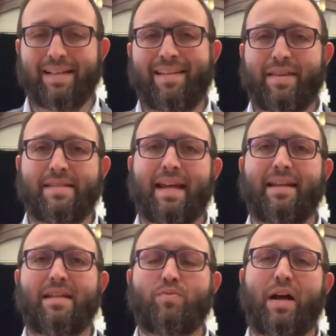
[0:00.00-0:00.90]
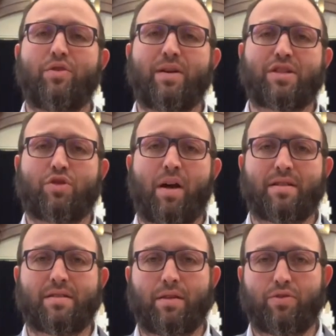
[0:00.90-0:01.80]
The second is one who has
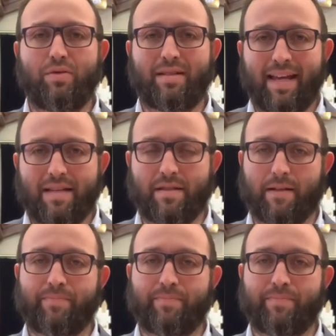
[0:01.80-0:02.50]
crossed through the desert.